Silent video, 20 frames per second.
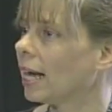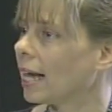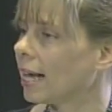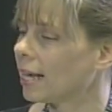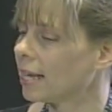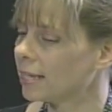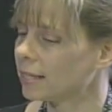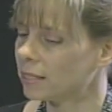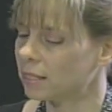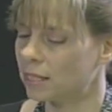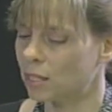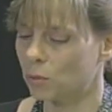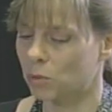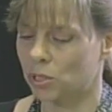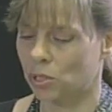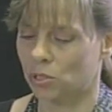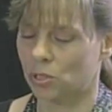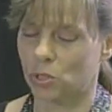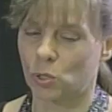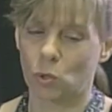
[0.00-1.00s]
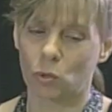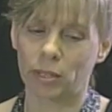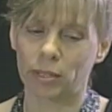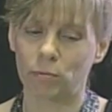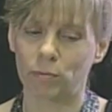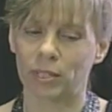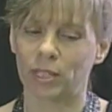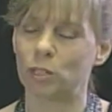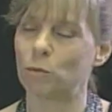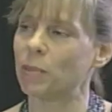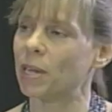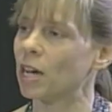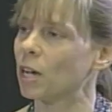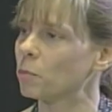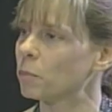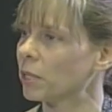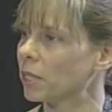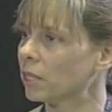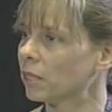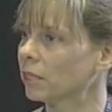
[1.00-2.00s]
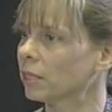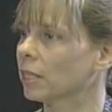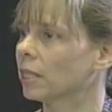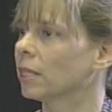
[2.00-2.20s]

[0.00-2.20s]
And there was a story written about me